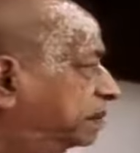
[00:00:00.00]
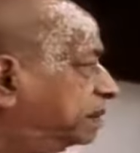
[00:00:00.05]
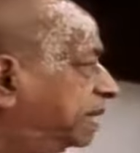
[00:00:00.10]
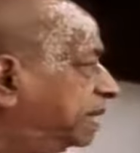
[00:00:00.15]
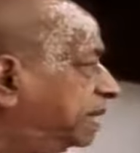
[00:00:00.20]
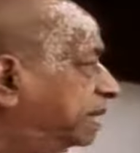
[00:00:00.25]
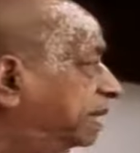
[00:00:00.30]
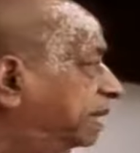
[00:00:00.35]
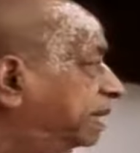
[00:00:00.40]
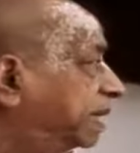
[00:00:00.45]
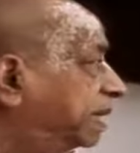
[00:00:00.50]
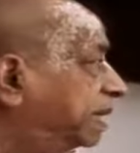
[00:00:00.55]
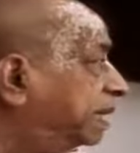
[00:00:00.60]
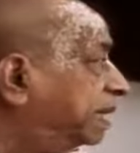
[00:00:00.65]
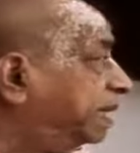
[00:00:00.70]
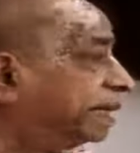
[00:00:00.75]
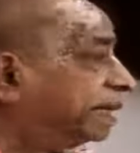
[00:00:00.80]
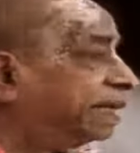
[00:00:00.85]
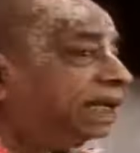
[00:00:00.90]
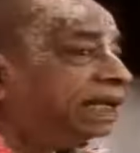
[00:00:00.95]
so that he
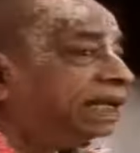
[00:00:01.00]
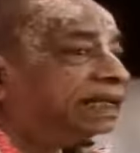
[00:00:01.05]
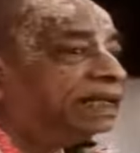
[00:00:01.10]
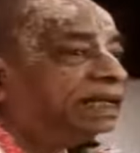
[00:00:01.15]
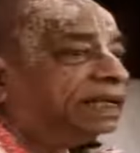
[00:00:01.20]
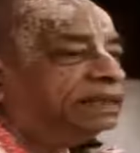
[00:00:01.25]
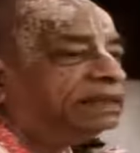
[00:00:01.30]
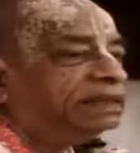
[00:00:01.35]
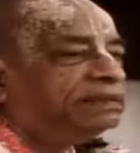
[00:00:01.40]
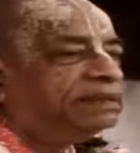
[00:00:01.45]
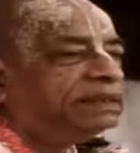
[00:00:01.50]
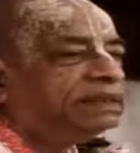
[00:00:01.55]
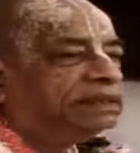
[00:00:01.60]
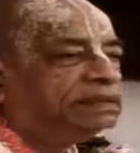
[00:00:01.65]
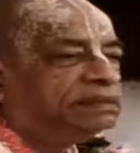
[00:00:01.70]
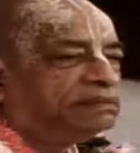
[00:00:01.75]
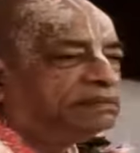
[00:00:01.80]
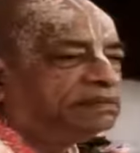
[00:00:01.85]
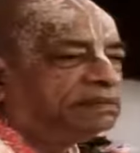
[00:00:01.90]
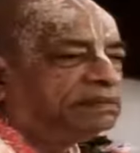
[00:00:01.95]
can again
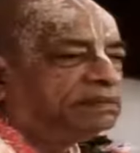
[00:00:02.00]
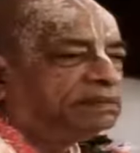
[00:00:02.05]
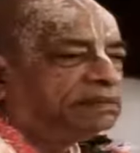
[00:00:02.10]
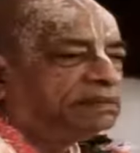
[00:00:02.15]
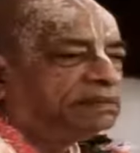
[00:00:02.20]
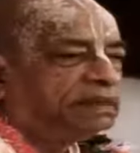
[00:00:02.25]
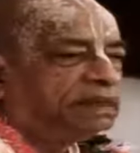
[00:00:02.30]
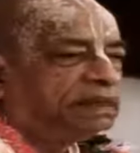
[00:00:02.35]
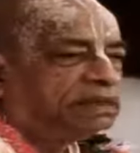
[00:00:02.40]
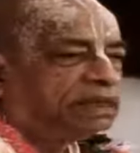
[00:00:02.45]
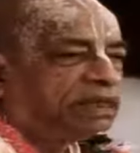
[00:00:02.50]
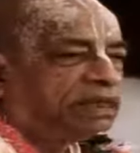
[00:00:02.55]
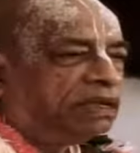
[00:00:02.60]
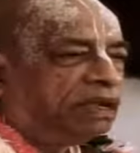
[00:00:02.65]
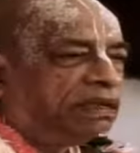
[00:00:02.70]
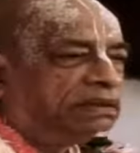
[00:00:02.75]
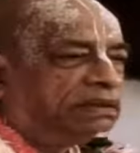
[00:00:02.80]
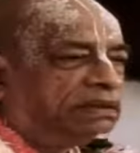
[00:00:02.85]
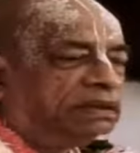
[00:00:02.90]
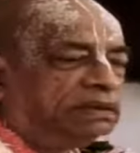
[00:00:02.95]
cultivate Krishna
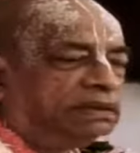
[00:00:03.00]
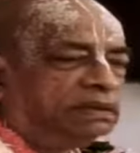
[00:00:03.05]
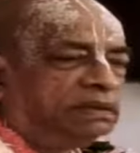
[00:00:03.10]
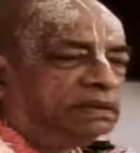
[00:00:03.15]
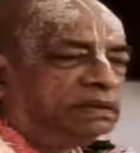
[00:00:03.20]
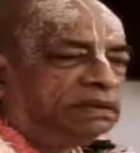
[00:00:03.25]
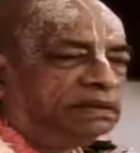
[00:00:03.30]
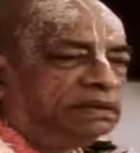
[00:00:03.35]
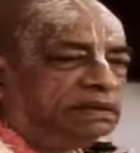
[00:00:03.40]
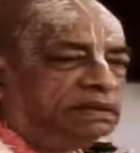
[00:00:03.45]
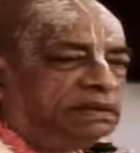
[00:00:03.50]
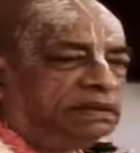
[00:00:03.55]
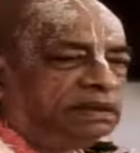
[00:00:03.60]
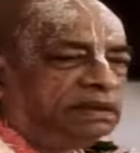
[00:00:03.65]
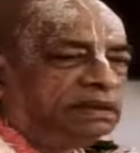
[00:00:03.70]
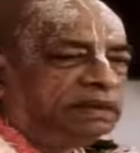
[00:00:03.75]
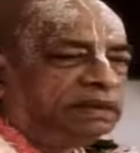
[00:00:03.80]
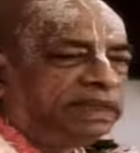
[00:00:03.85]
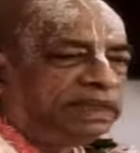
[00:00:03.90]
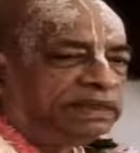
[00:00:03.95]
consciousness.
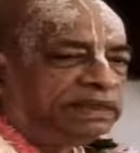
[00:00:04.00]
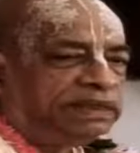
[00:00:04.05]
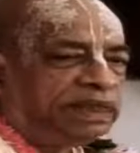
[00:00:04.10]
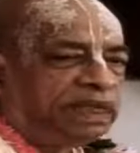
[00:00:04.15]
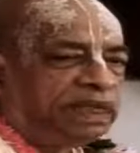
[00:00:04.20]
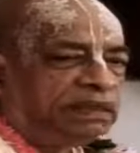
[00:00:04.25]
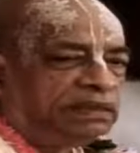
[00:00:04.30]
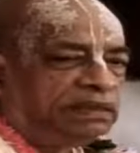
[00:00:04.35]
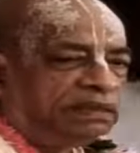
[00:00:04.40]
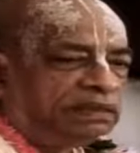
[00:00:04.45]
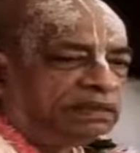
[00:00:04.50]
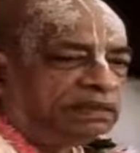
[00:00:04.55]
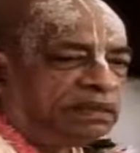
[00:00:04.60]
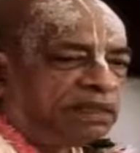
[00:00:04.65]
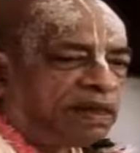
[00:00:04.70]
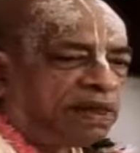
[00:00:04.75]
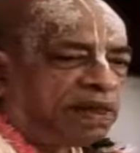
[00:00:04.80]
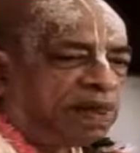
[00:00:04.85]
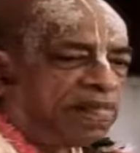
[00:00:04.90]
Next chance.